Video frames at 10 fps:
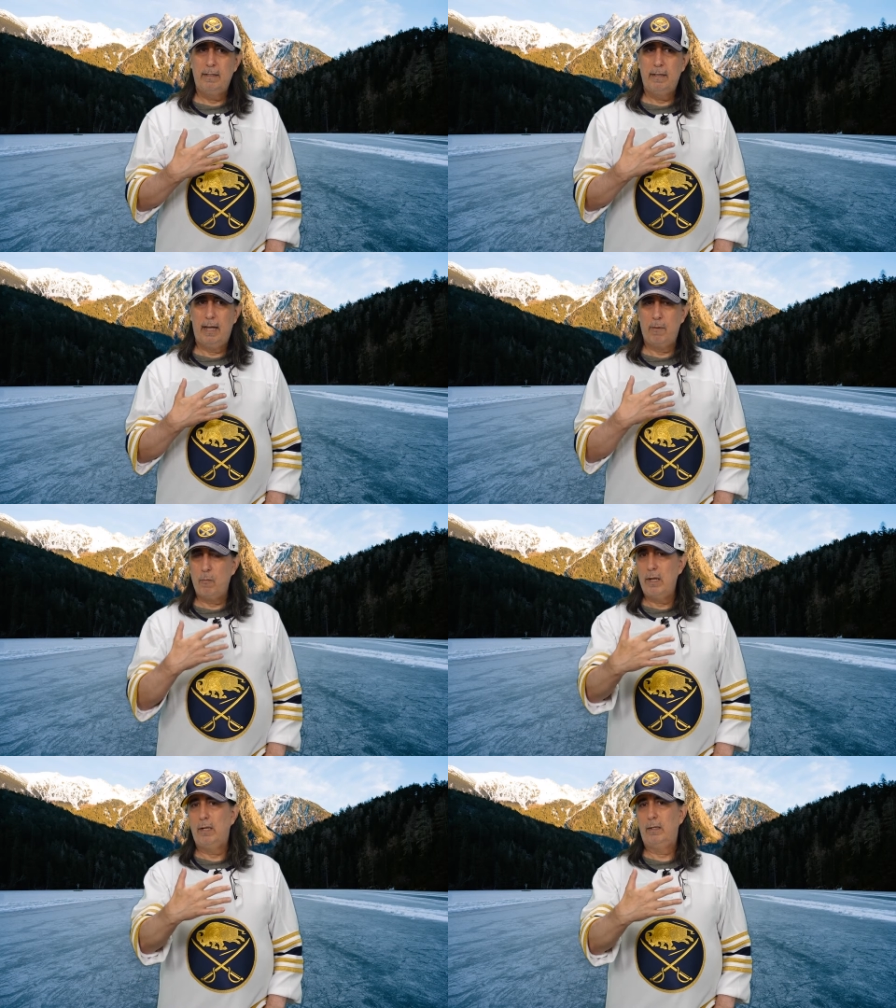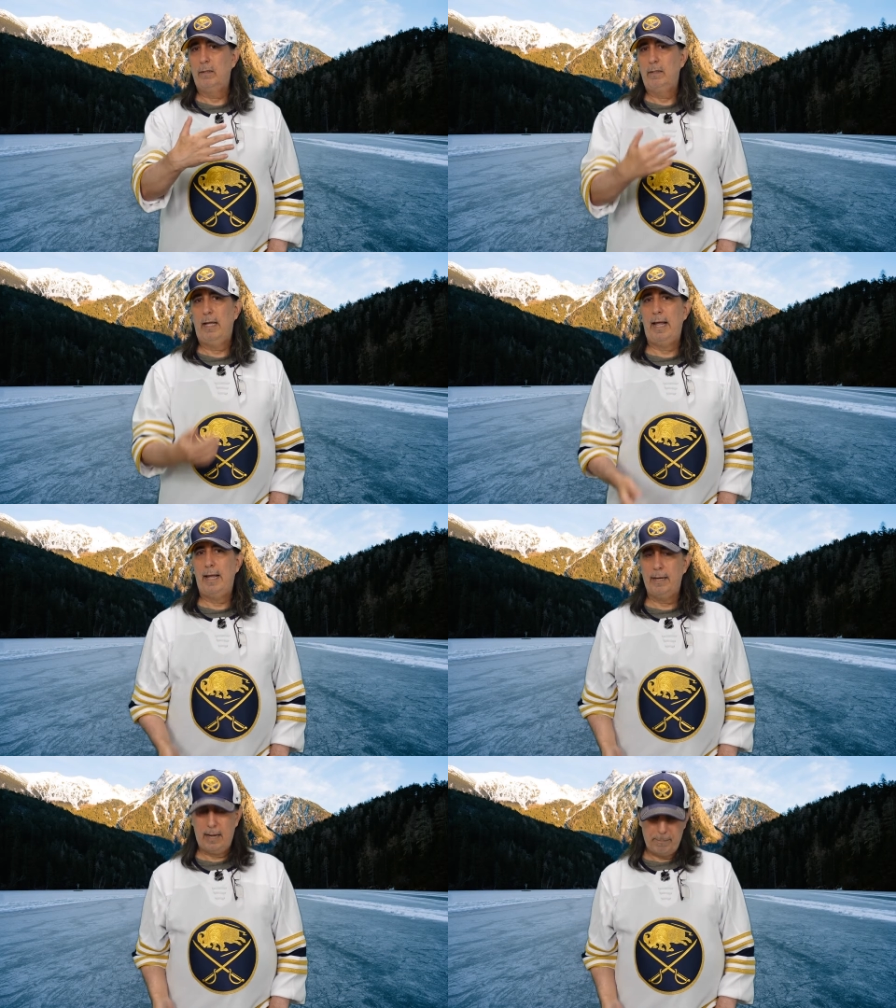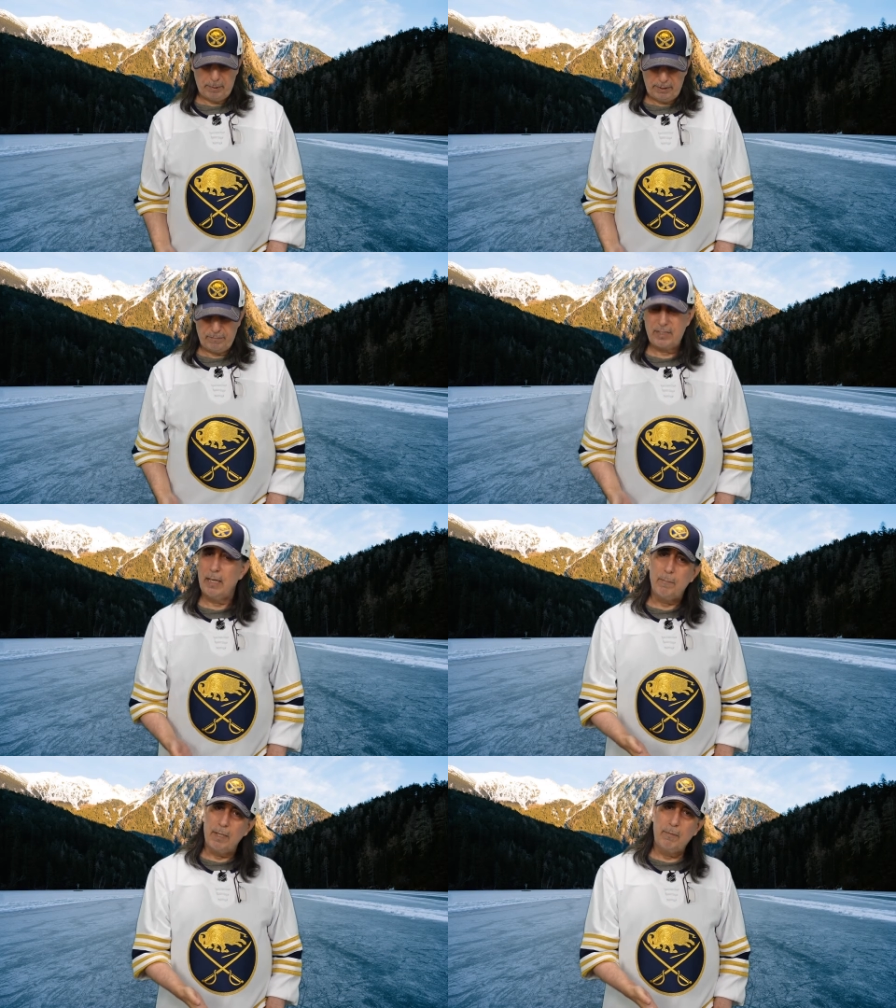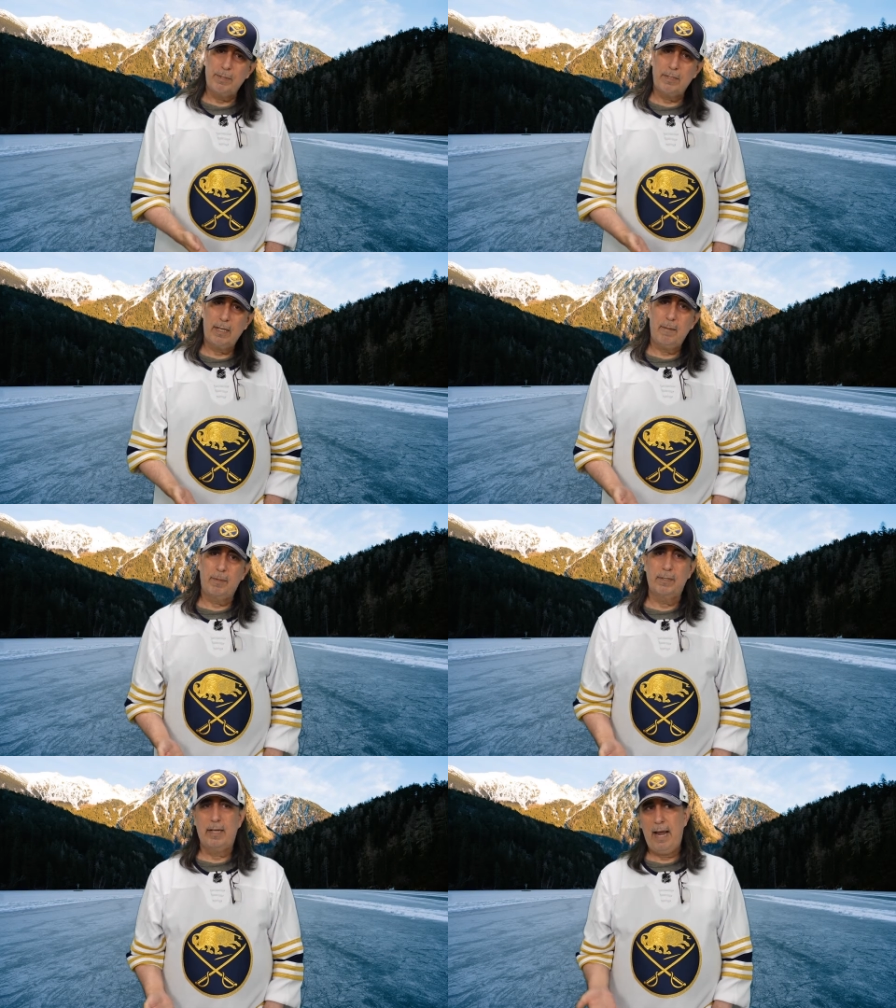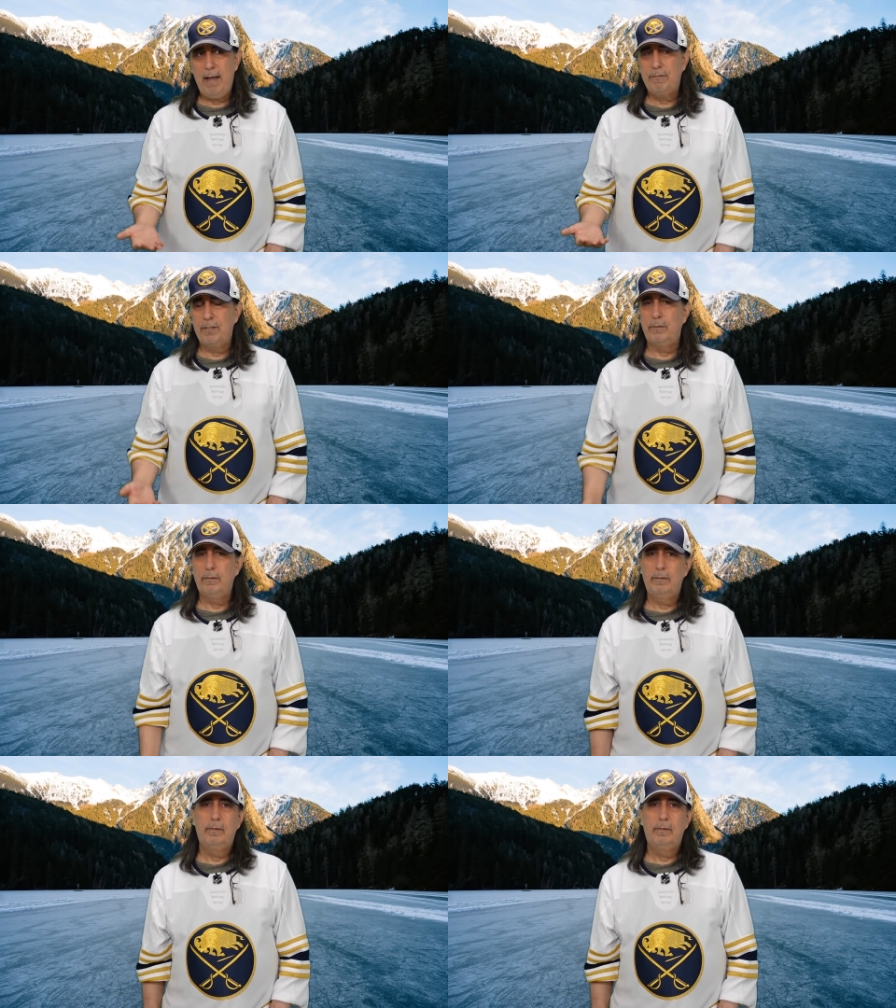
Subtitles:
and will. And I believe the same thing with the Sabres. I have to.